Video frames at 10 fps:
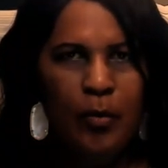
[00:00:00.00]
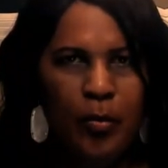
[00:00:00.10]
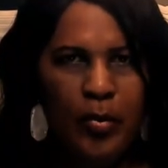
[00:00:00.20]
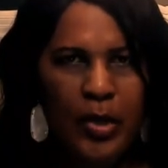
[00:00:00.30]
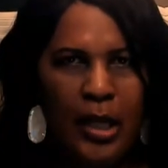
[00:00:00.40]

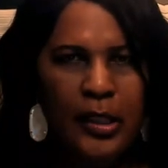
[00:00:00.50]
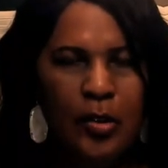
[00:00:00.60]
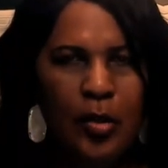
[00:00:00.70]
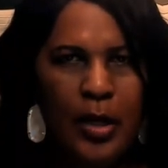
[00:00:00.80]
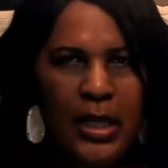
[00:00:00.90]
Briana and
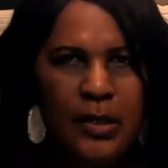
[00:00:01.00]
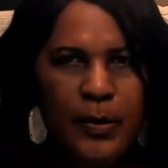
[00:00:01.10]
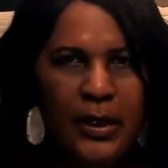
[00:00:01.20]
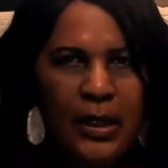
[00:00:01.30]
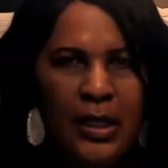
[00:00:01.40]
her
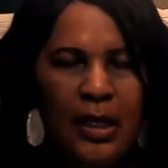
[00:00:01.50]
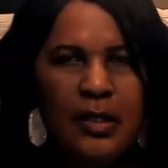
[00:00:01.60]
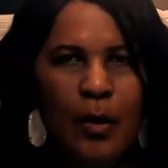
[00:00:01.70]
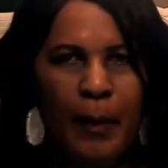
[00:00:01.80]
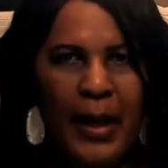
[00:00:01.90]
husband, and
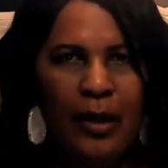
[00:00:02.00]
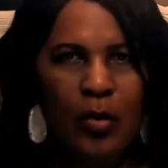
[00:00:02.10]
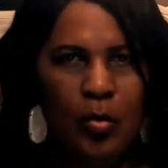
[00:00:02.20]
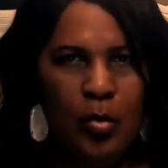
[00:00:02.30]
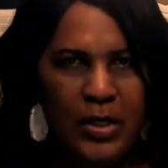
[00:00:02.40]
also Michael, who is